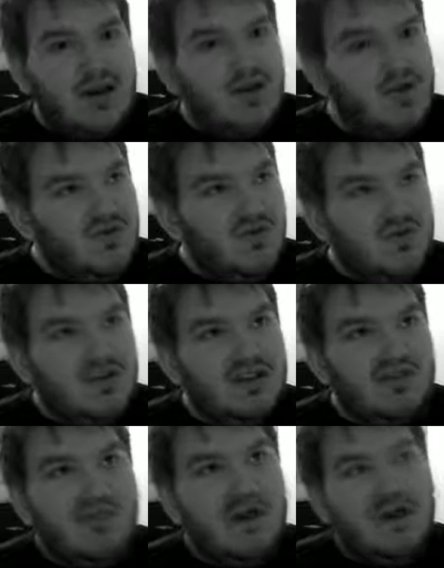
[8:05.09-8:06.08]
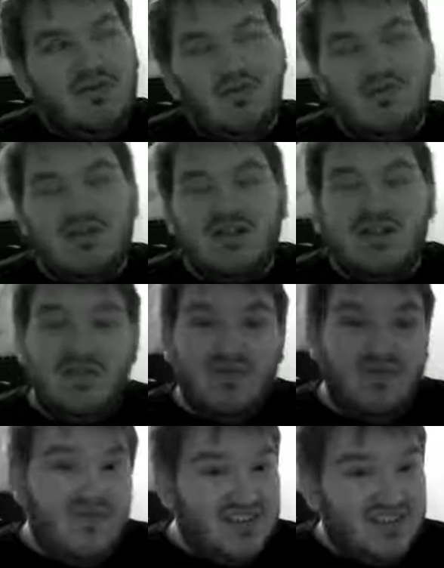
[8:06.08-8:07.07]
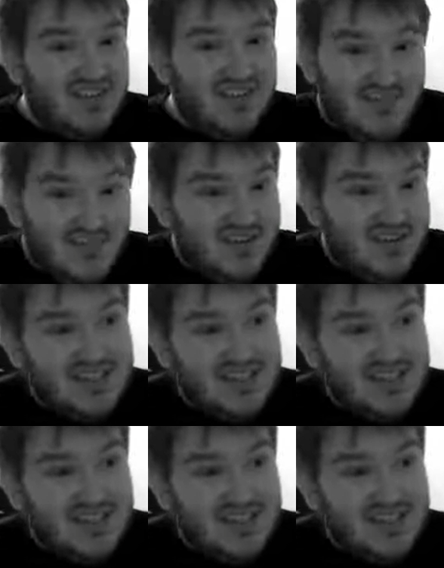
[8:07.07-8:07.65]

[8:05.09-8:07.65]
who is probably visually one of the